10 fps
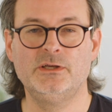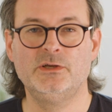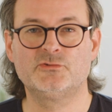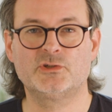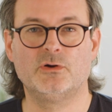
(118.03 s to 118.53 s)

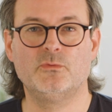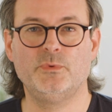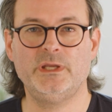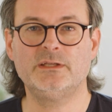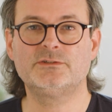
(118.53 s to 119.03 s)
So
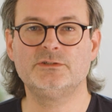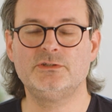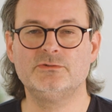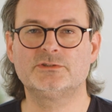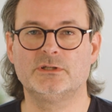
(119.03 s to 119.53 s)
we
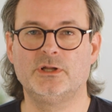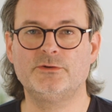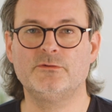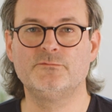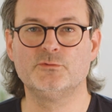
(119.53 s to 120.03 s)
introduced a lot
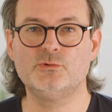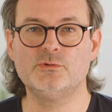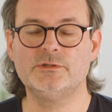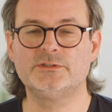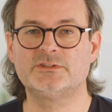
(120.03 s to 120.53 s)
of
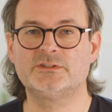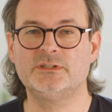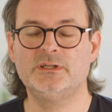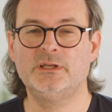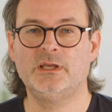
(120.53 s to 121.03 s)
rules
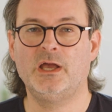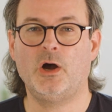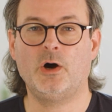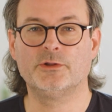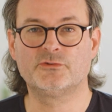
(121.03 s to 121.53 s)

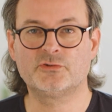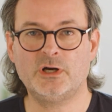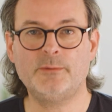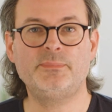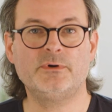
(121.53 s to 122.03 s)
on
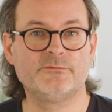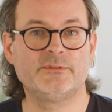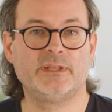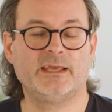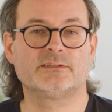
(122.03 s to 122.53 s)
top of
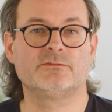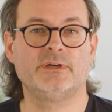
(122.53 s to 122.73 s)
that